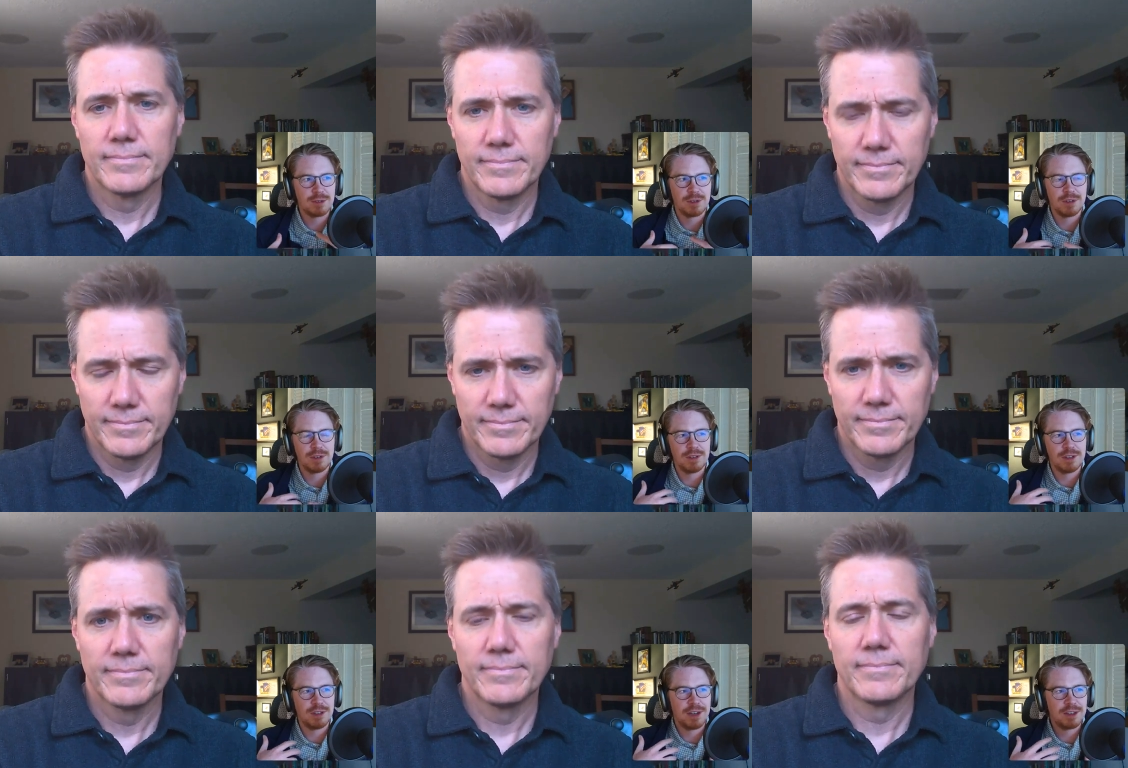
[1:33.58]

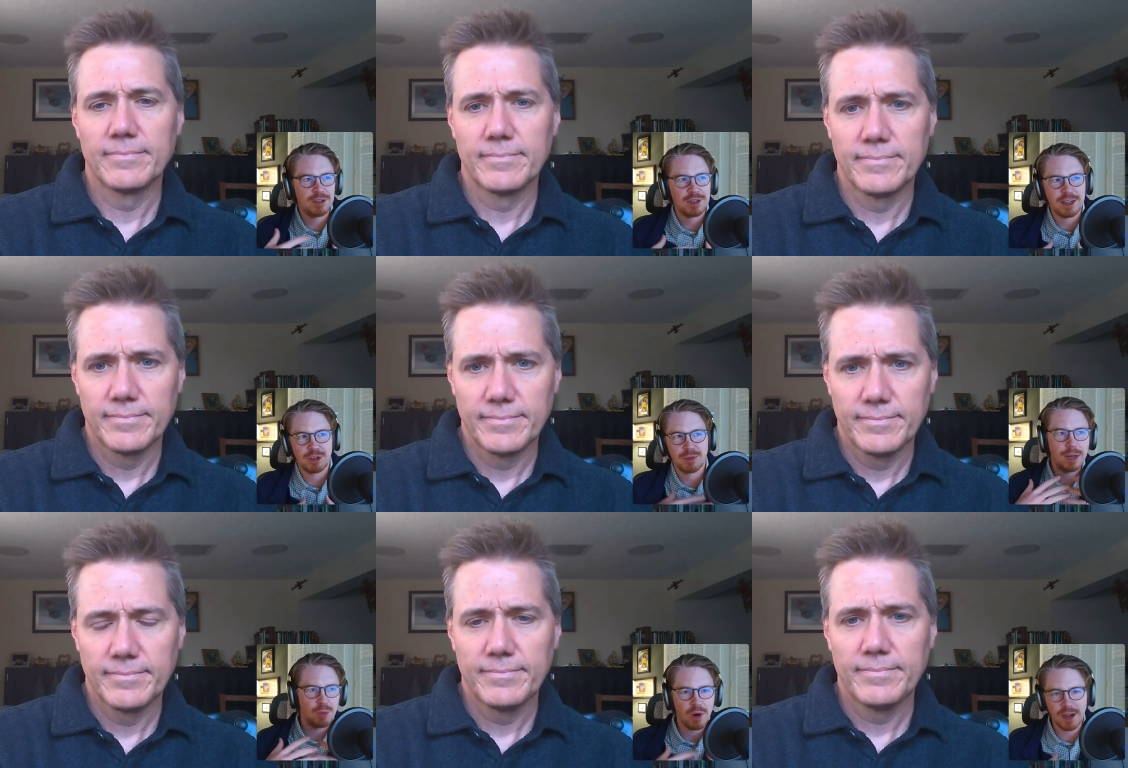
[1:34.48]
Speaker 1: or, you know, how you kind of
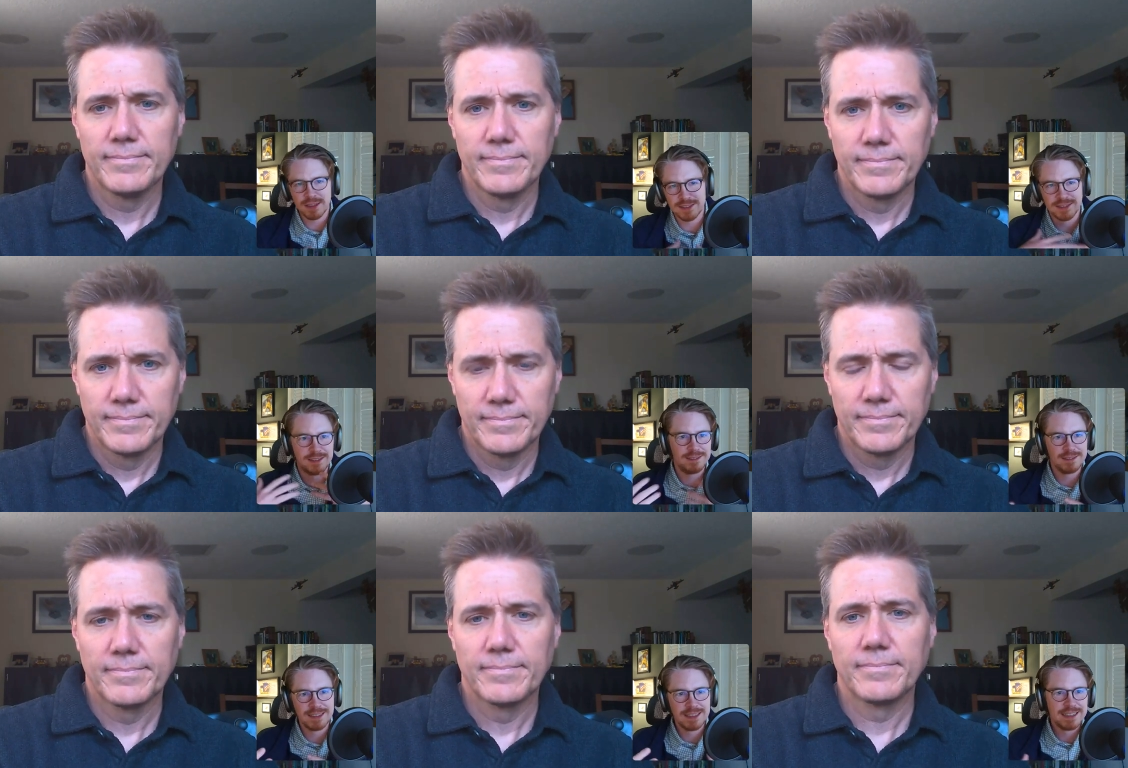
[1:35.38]
create once
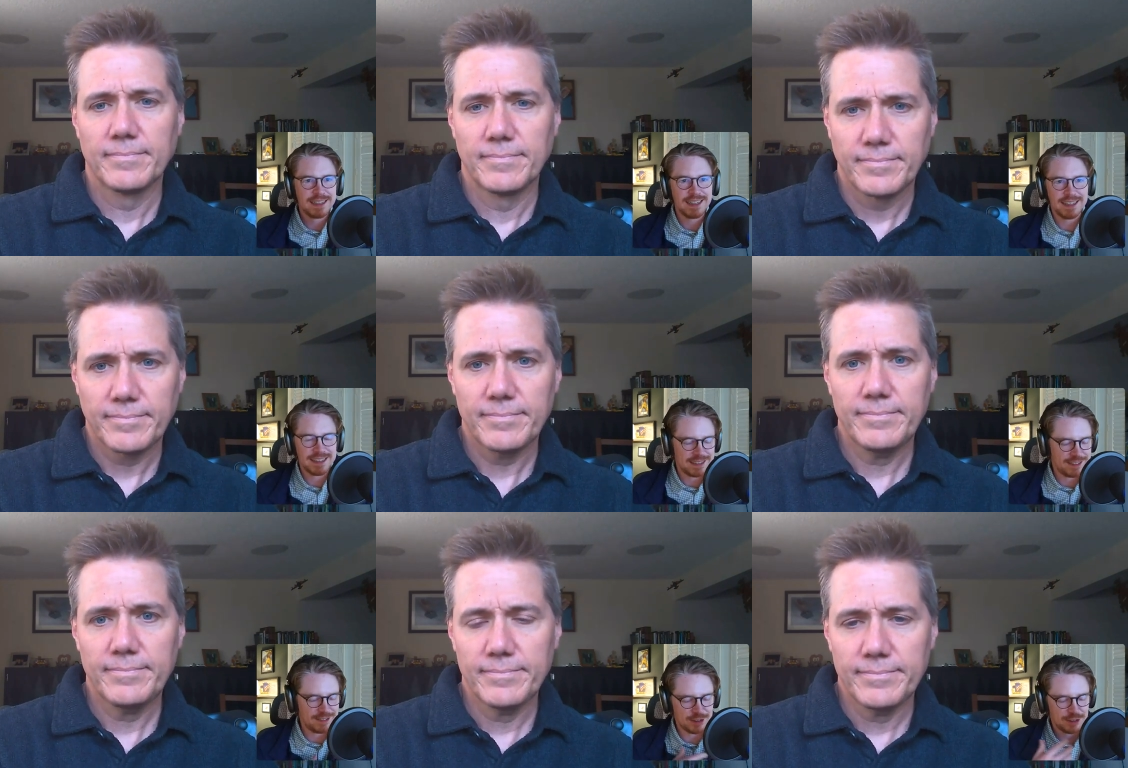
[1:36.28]
and, and
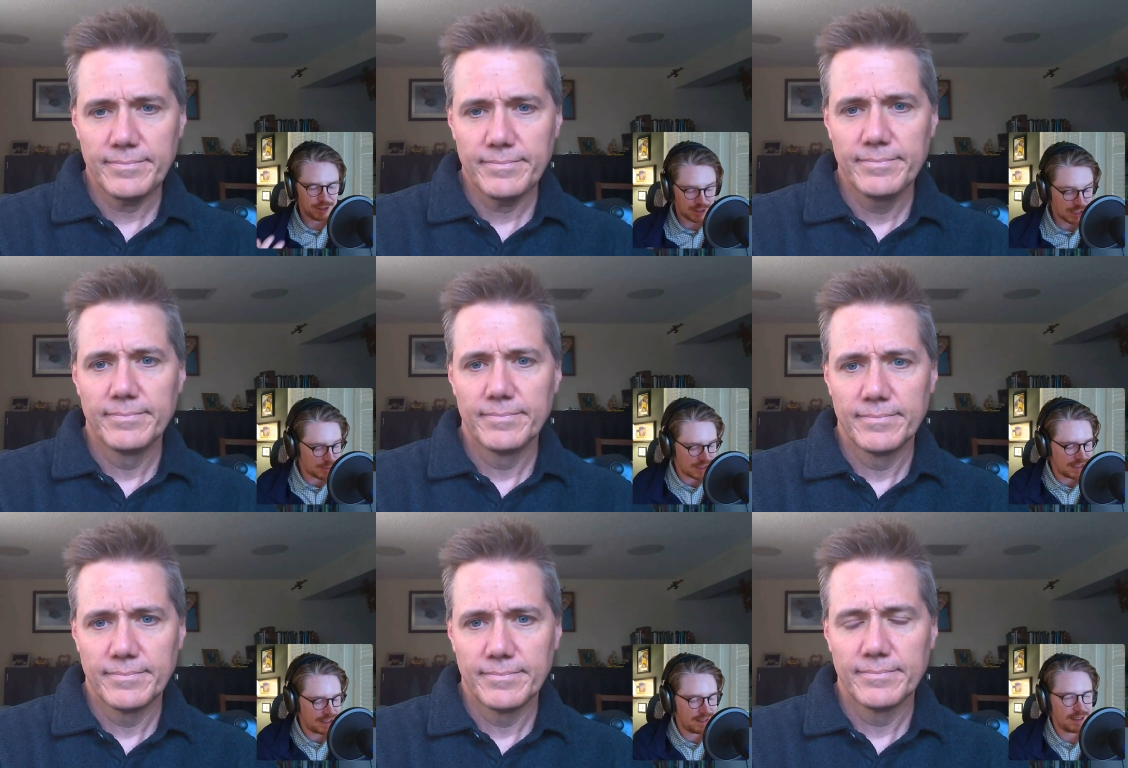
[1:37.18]
then you're, you're done
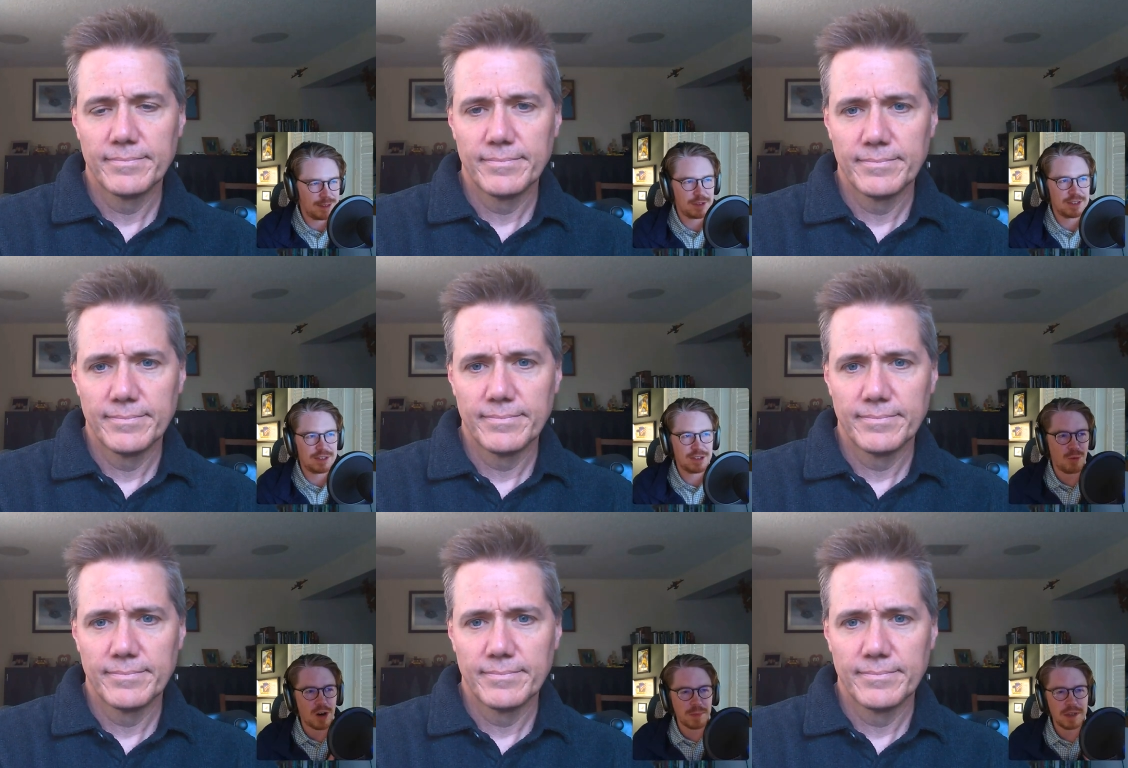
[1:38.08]
with it. Um, so,
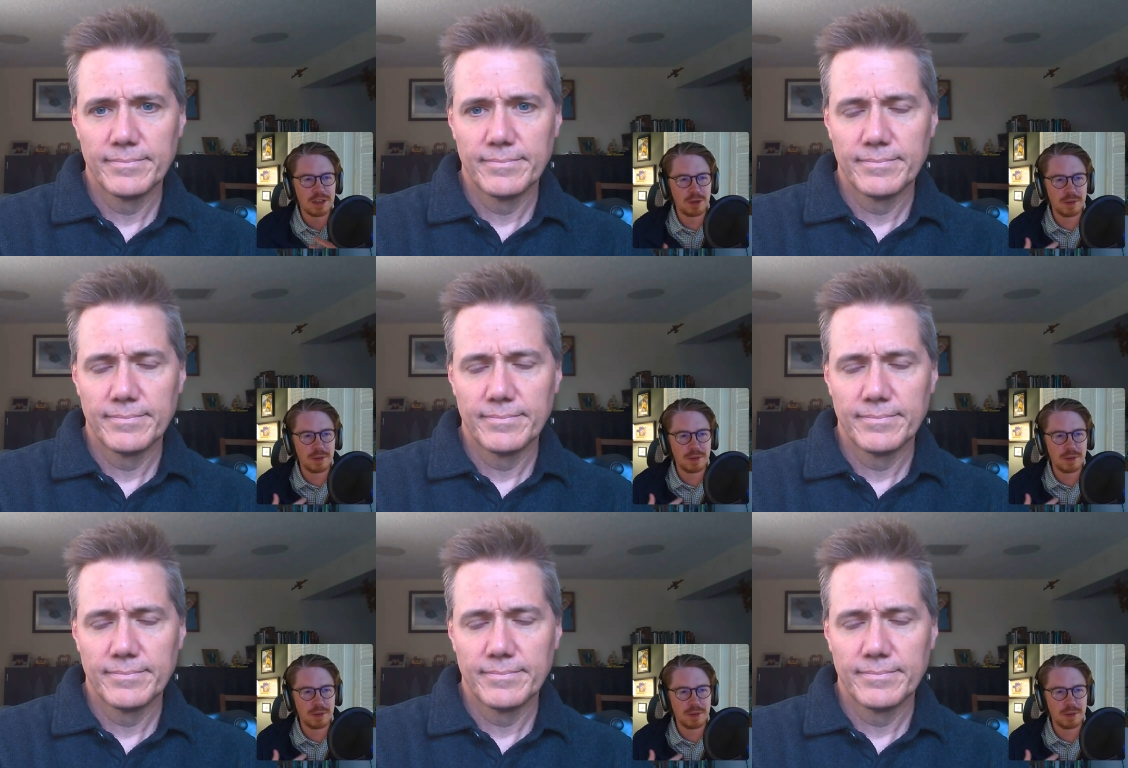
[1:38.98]
so walk me a little